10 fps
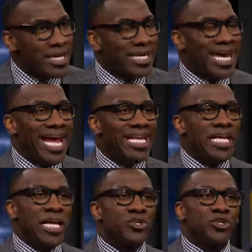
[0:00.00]

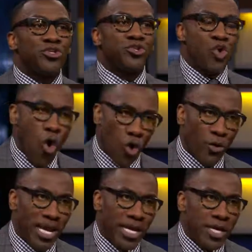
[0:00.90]
KD is a
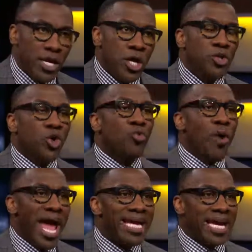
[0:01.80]
story. You're
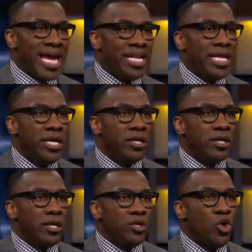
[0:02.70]
right, KD.
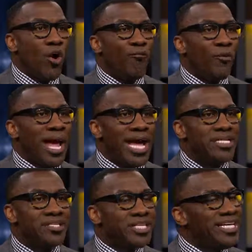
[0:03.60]
Your free
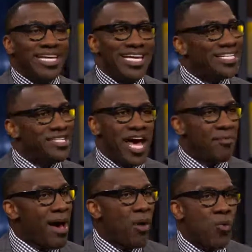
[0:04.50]
agency is not
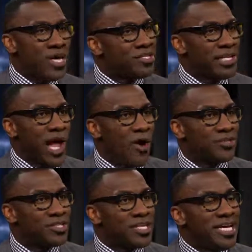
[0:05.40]
about wins and
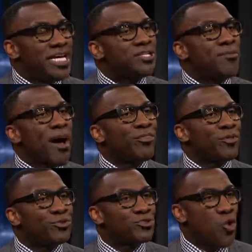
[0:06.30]
losses. It's about the
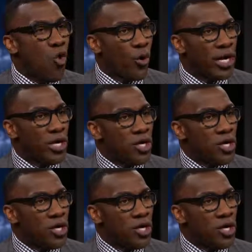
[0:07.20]
story.